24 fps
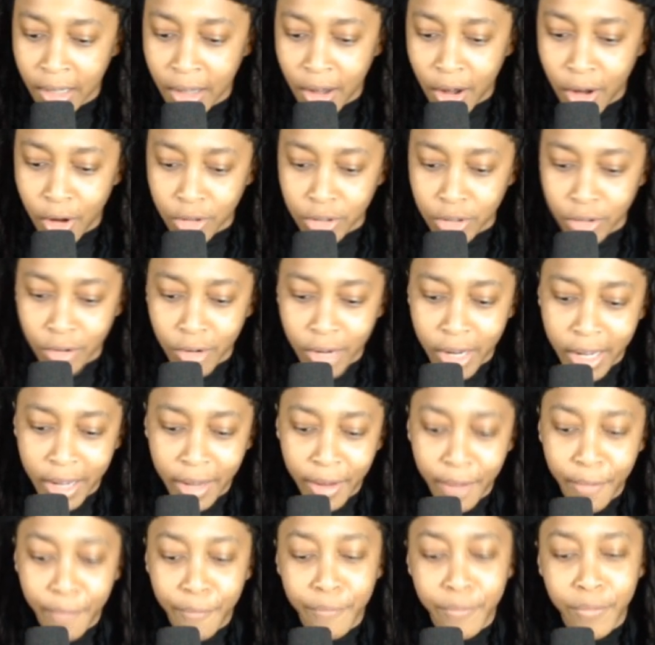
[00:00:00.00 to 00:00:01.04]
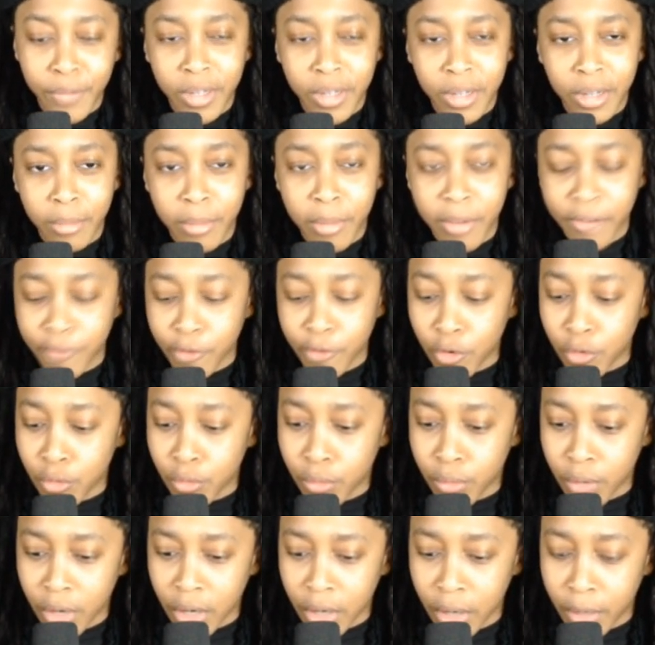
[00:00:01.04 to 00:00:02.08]
Also have the
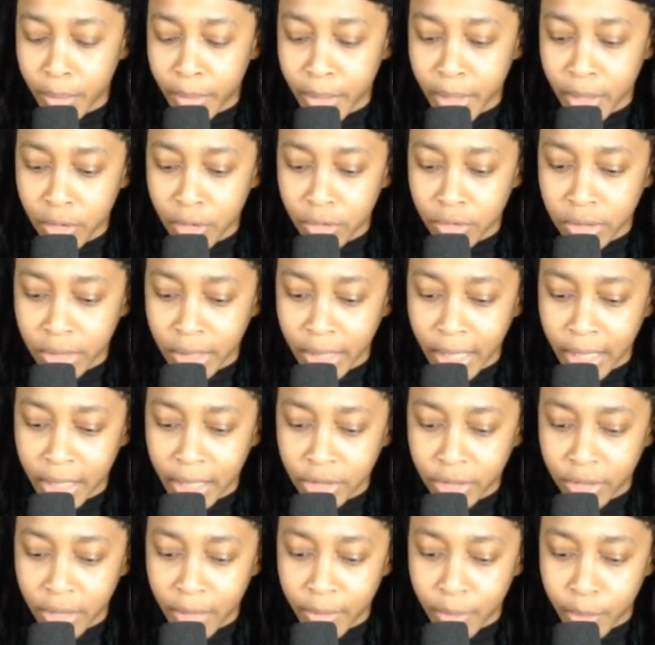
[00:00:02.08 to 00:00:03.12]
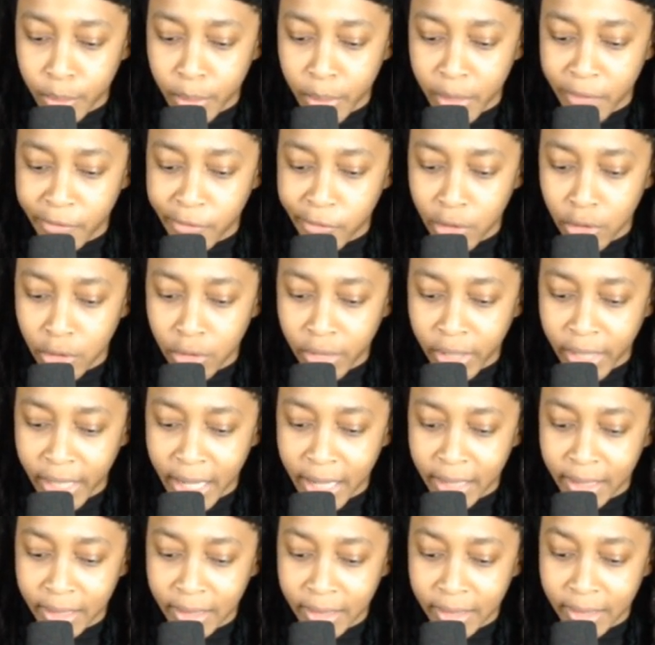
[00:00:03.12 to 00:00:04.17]
Buffalo uh, Bills. They got to travel to Buffalo. They
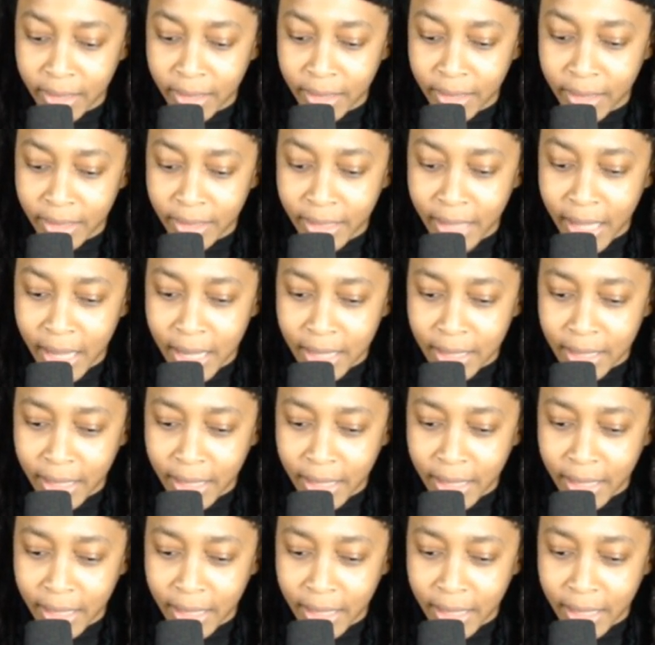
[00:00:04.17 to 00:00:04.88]
got the Dallas